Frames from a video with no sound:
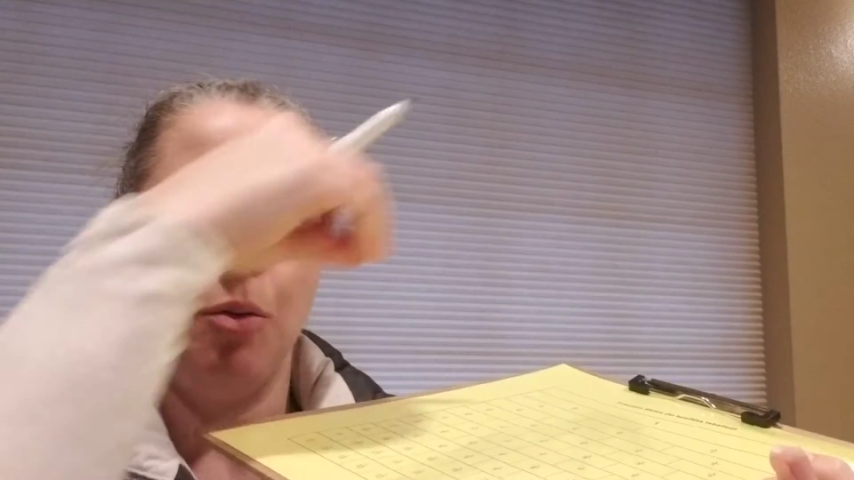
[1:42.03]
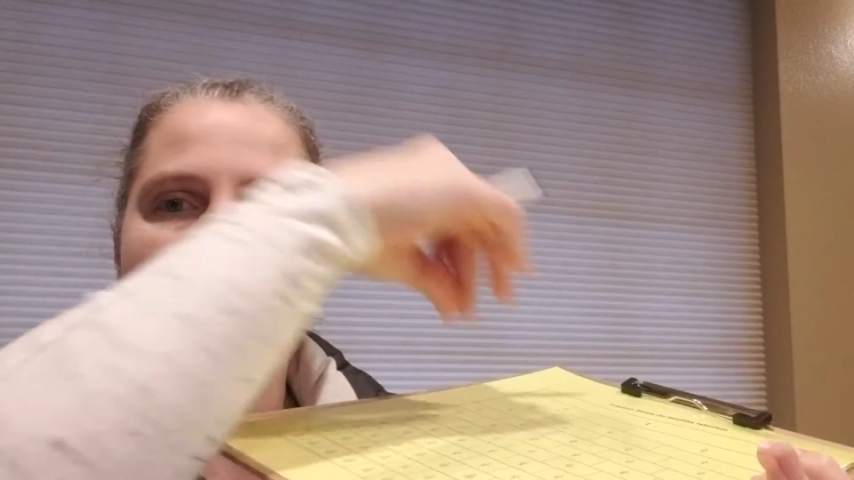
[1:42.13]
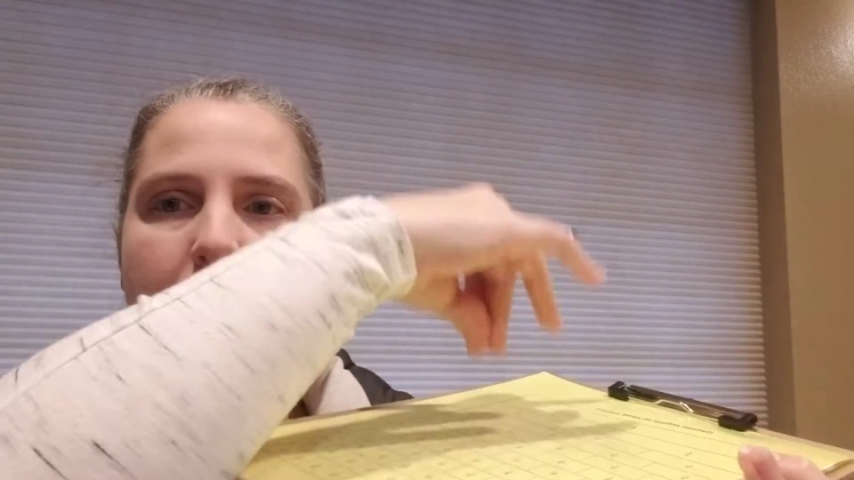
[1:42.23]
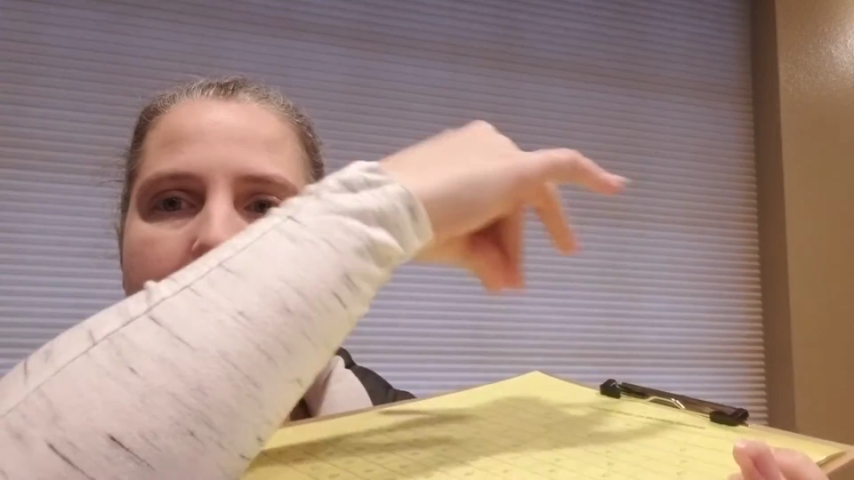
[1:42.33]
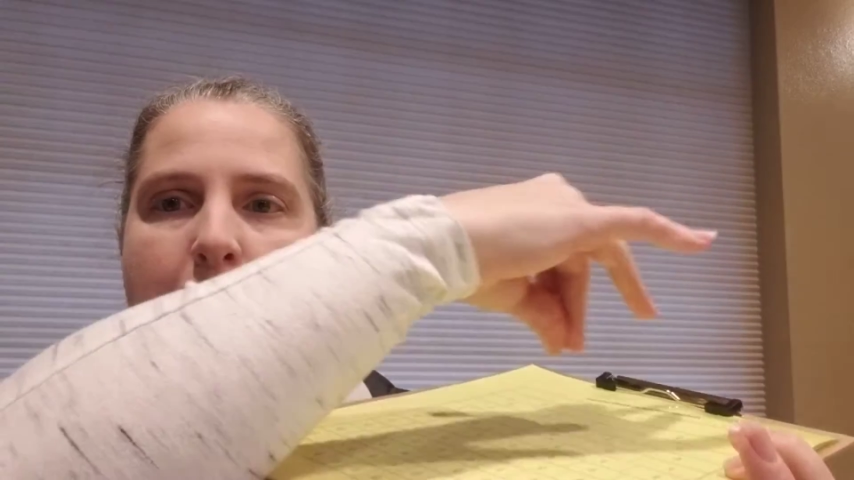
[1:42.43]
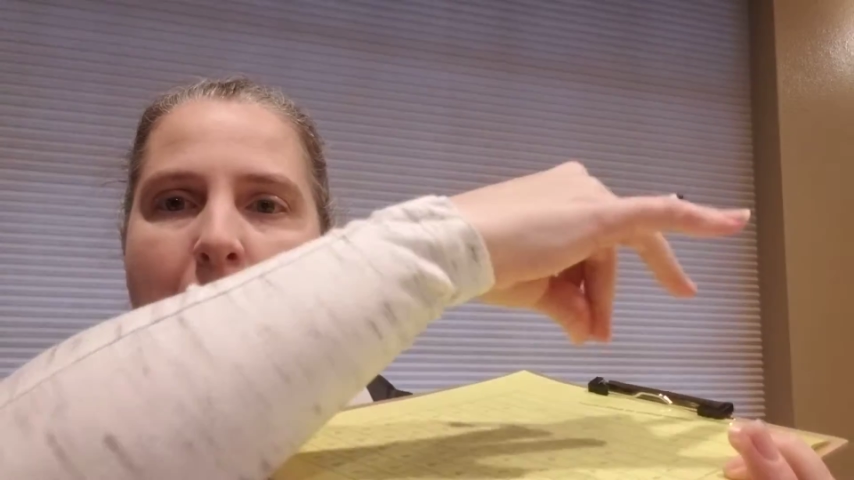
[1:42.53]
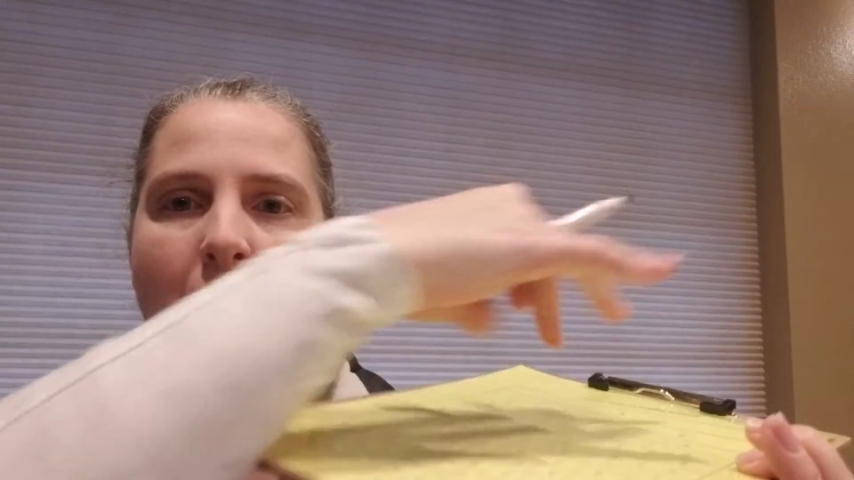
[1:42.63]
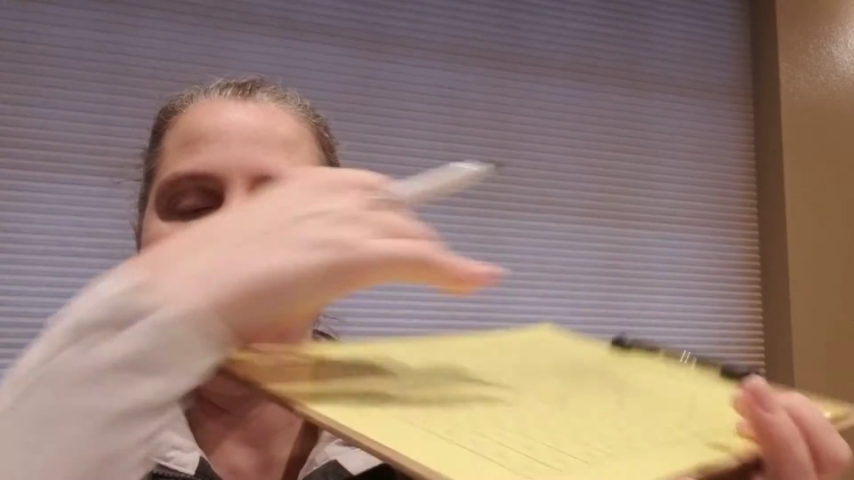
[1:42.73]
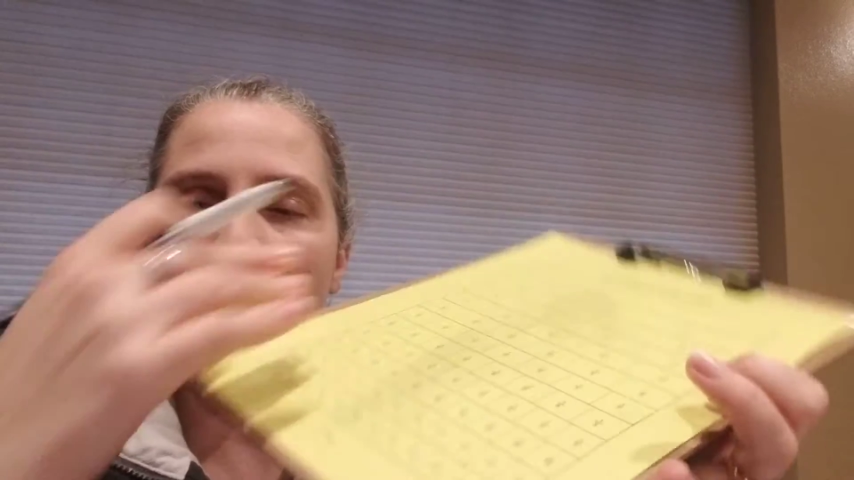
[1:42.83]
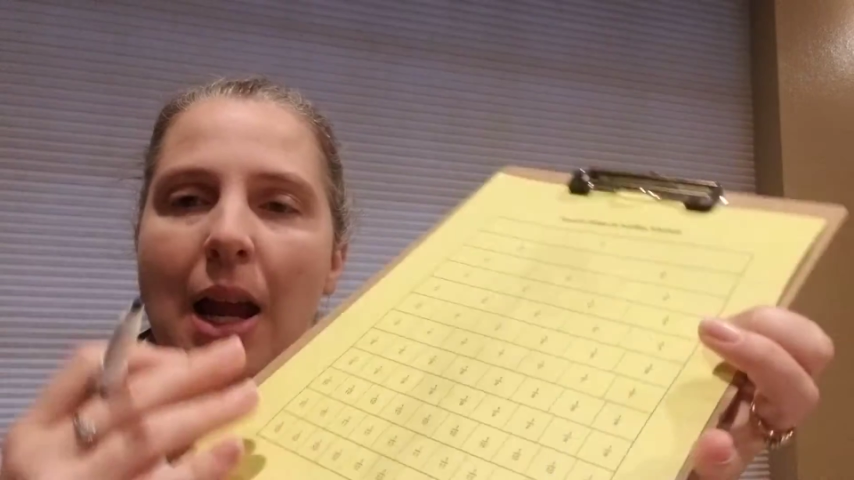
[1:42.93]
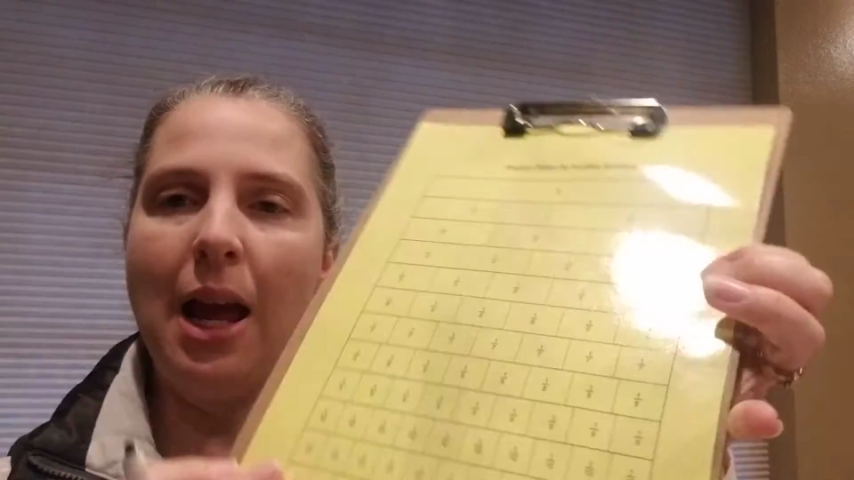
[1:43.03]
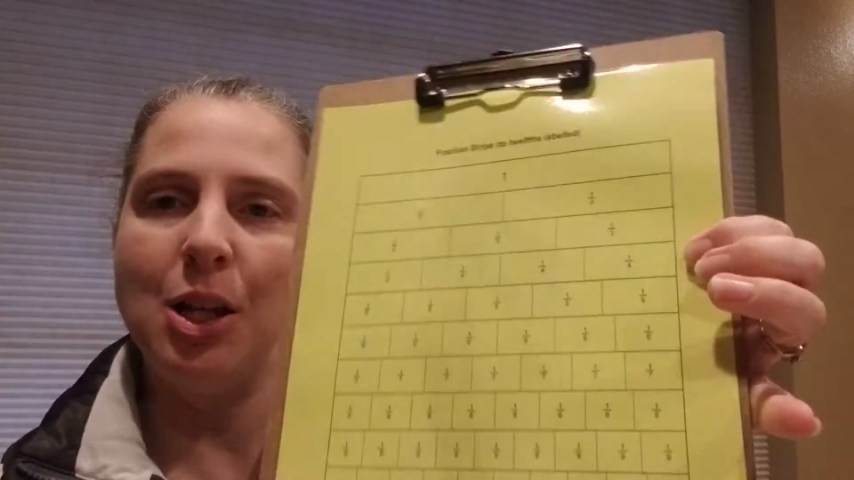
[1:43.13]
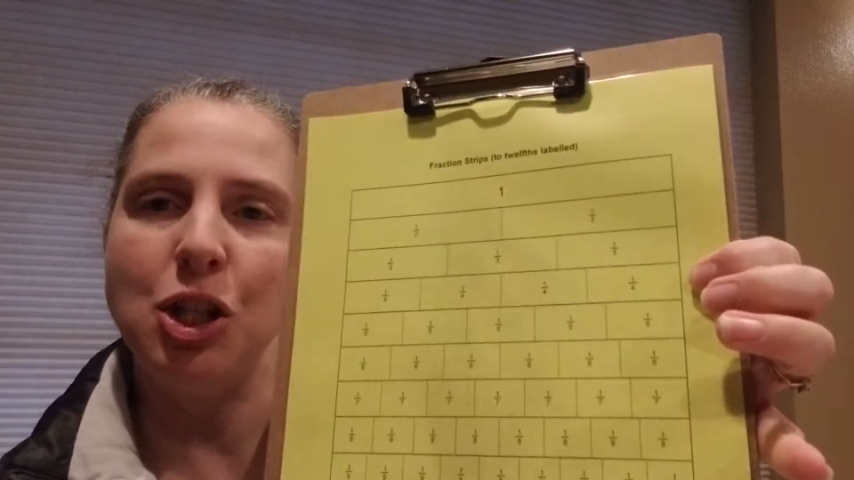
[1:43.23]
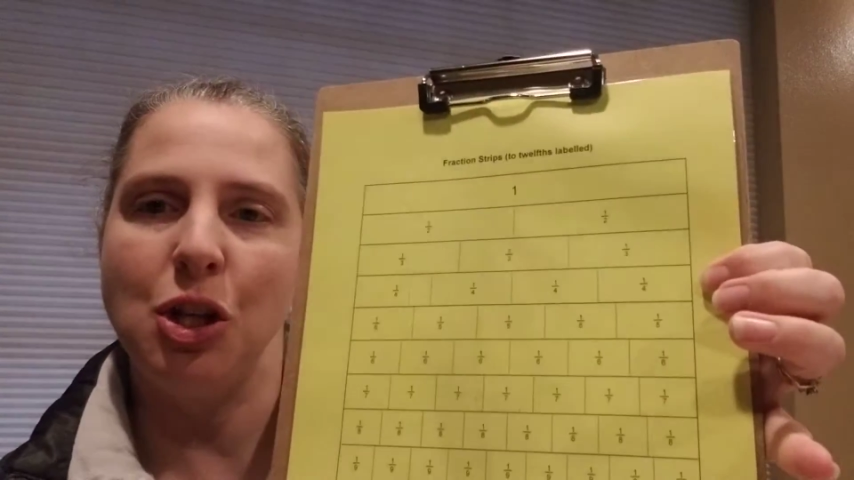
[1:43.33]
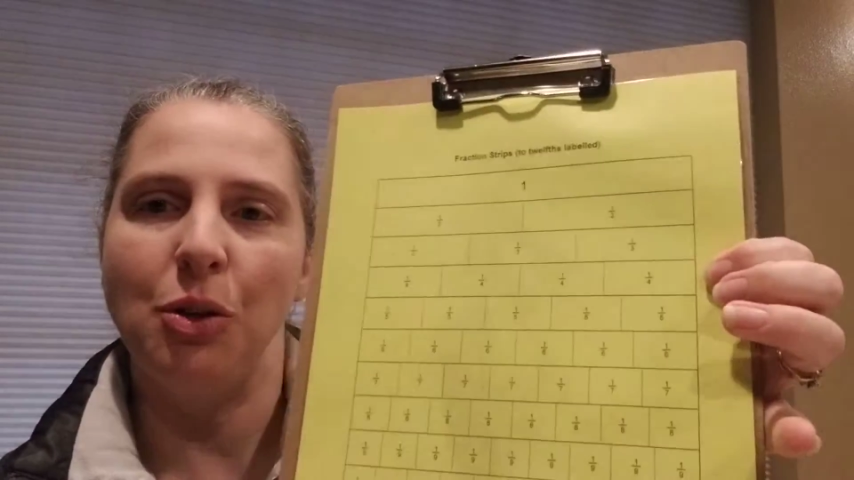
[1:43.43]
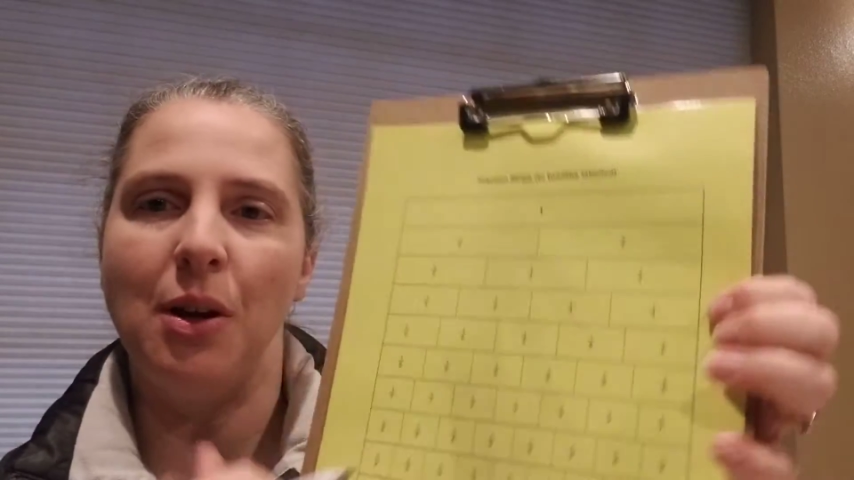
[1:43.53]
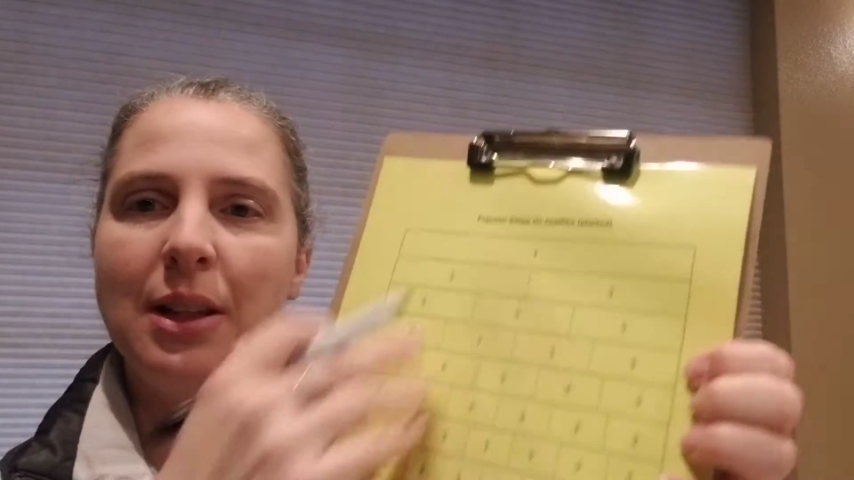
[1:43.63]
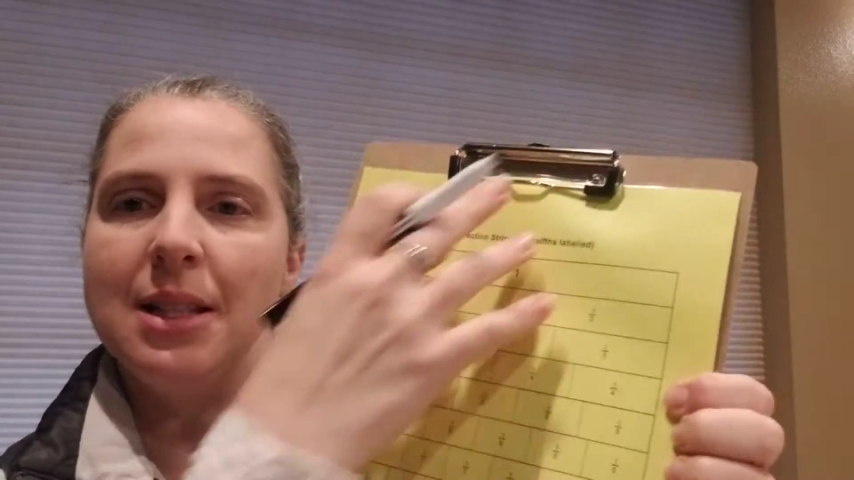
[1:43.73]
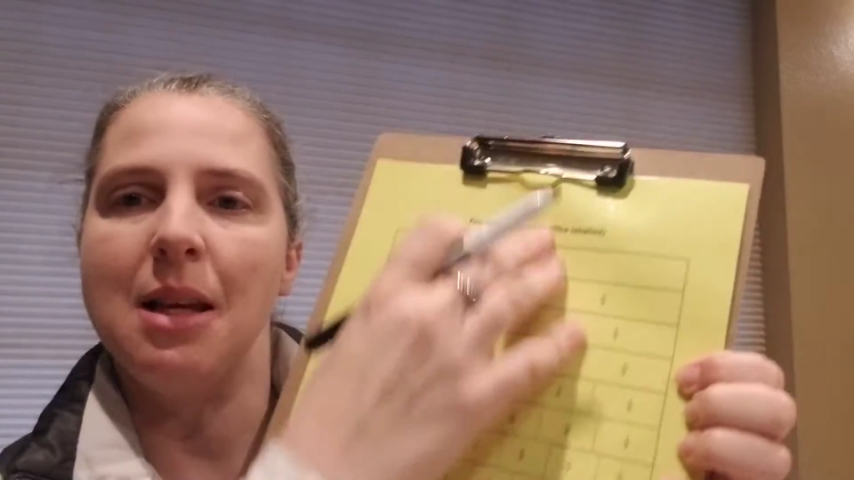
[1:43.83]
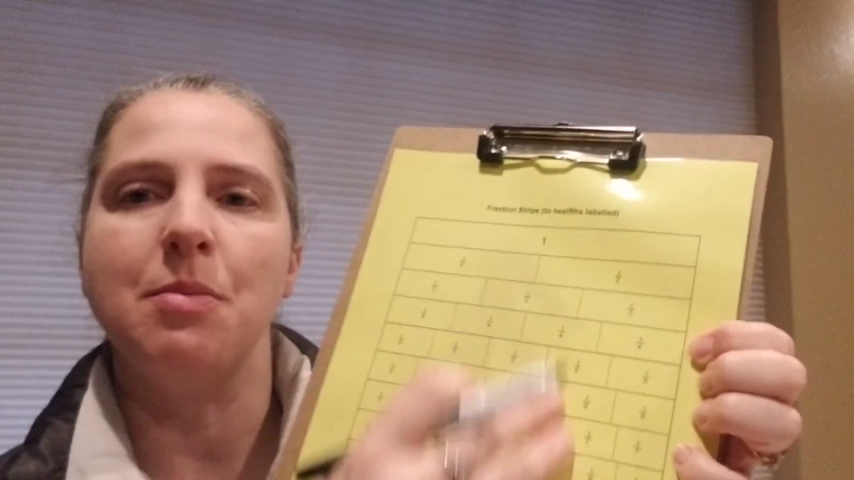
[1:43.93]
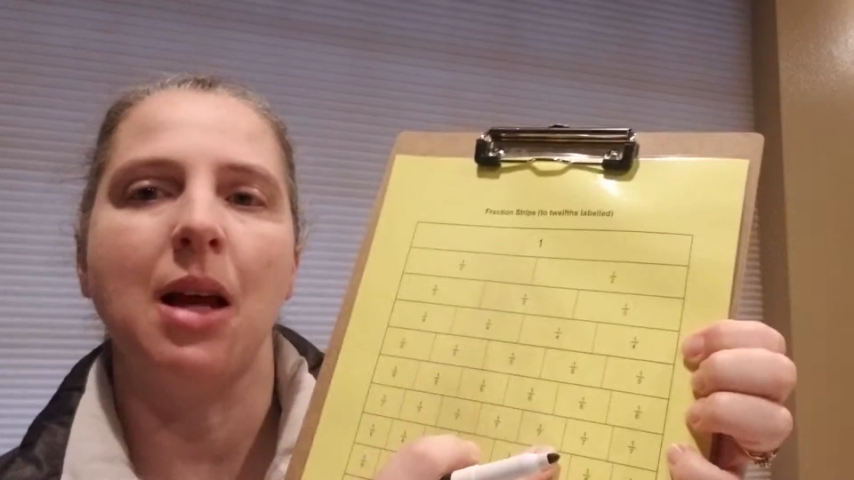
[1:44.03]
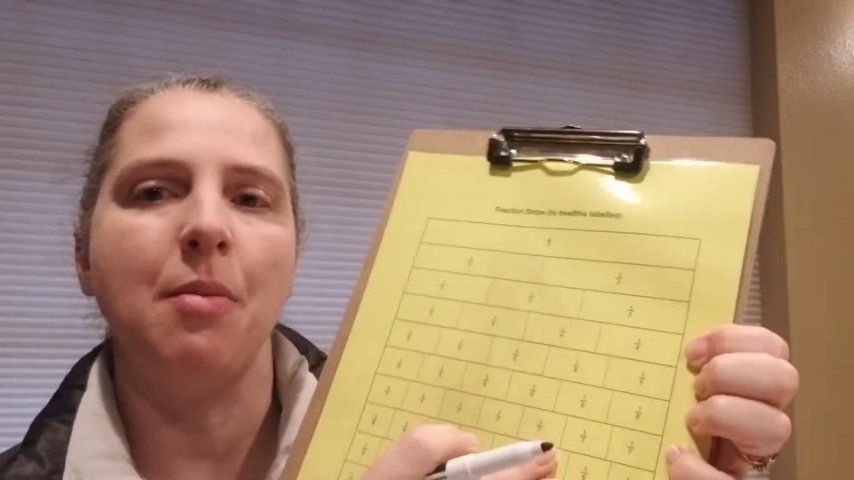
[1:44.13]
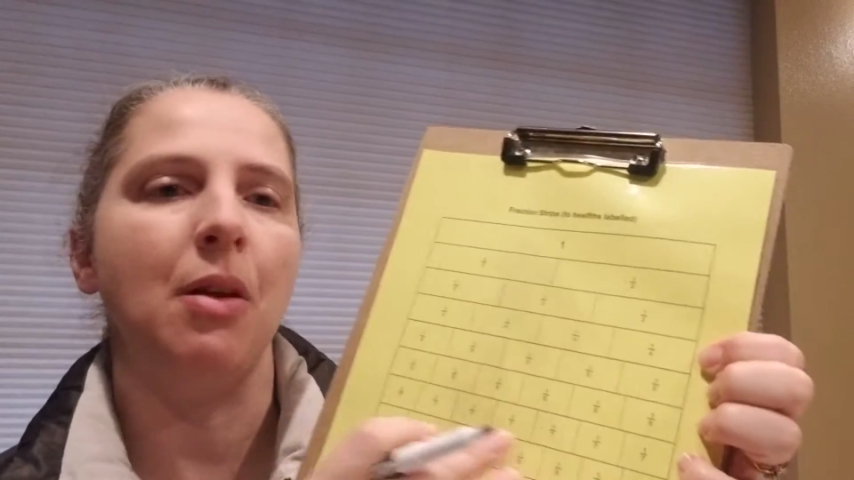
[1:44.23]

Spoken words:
put them on and show you at the same time.